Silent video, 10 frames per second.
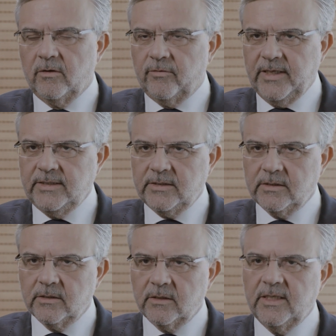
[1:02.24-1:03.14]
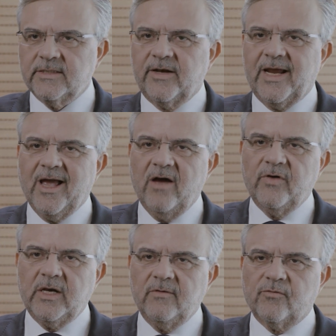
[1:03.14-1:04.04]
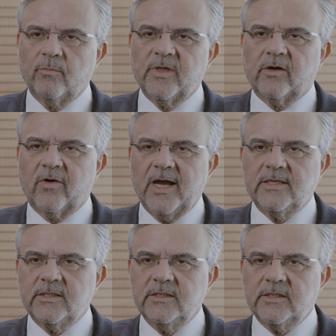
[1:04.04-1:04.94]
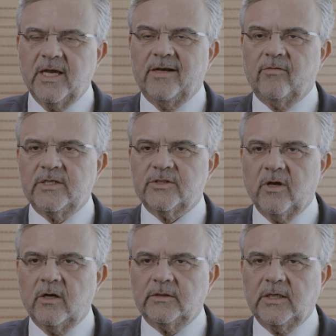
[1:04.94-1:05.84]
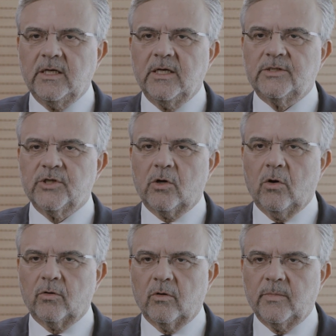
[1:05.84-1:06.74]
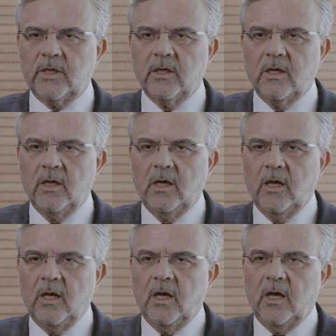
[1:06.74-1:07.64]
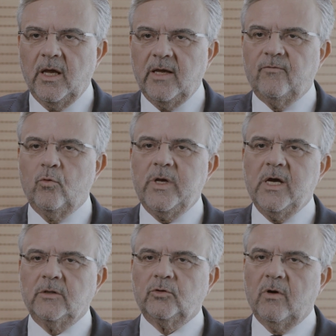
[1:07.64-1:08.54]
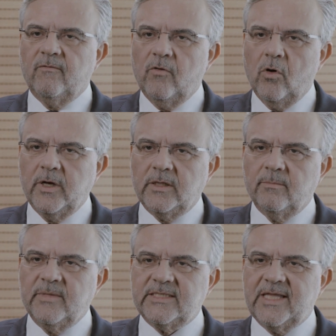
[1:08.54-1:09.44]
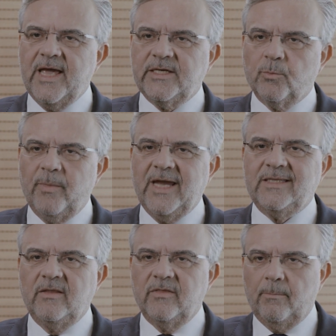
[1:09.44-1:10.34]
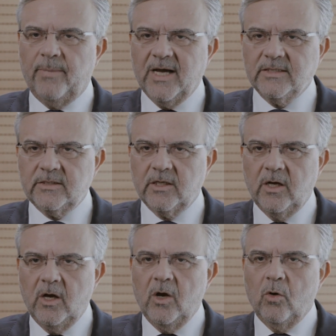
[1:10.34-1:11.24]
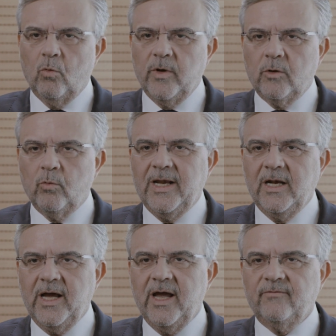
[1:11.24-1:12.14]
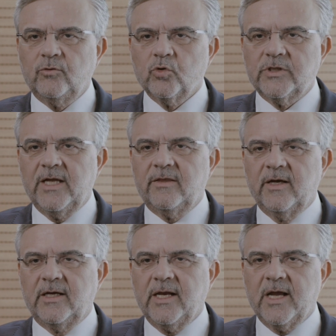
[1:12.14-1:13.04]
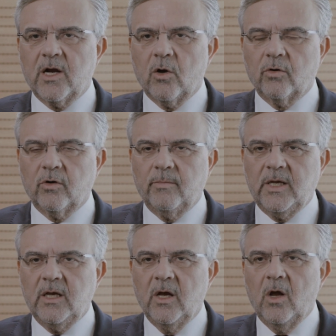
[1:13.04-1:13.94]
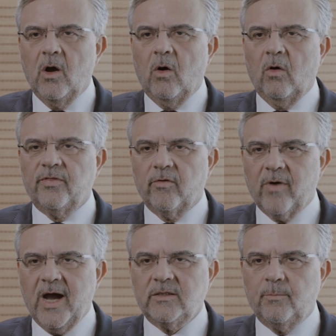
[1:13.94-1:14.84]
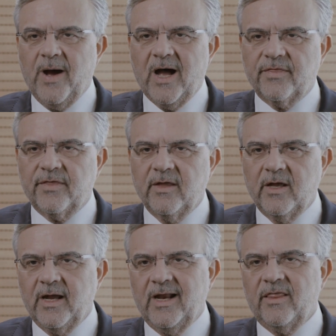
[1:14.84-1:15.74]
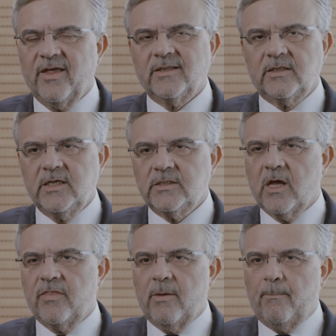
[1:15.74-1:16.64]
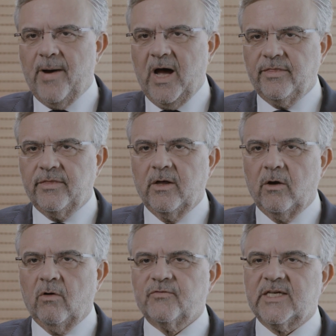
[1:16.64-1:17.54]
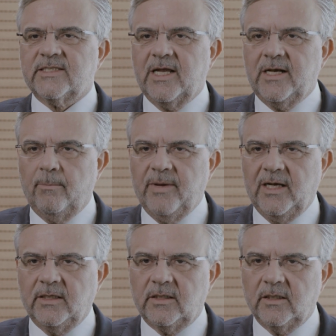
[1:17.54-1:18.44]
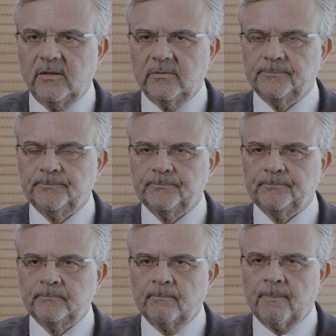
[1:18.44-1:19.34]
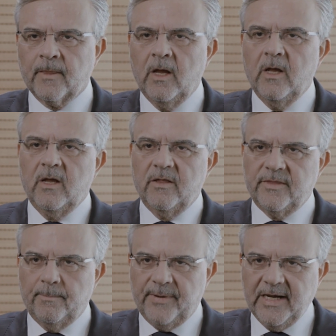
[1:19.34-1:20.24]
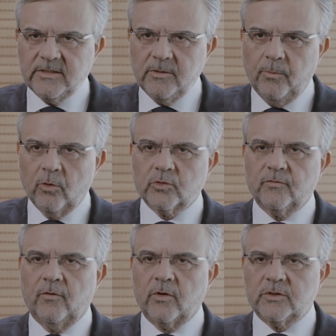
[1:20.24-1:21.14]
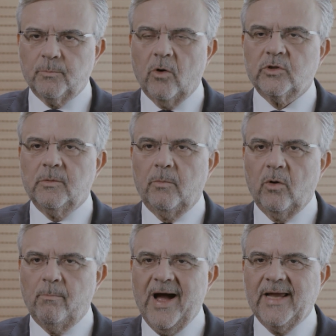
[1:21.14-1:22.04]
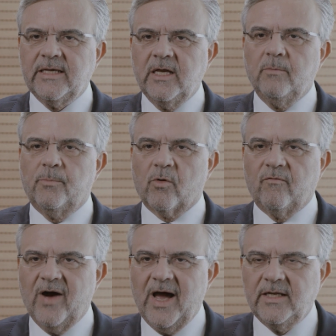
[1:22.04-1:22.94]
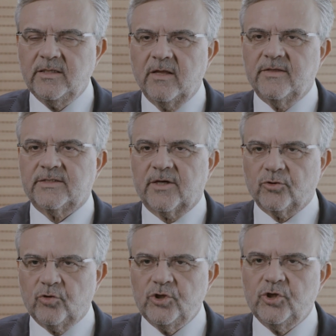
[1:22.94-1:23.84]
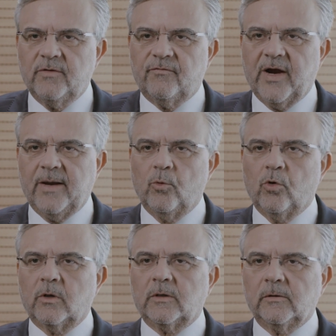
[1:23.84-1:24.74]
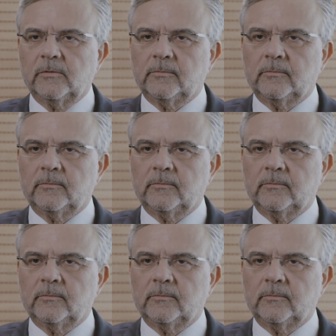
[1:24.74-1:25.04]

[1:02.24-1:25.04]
Greece is recovering from the crisis and restarting its economy. If we are to avoid mistakes made in the past, we will have to set the Greek economy on the right path, and that is the path of sustainability the principles for responsible banking provide the strategic framework.